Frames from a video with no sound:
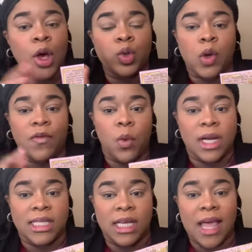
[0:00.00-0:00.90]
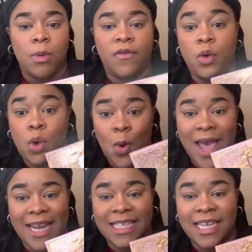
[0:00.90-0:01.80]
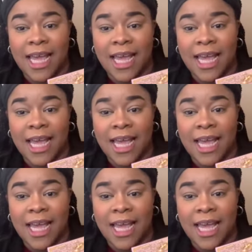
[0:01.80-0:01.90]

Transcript: So if you want to see that review, go ahead and check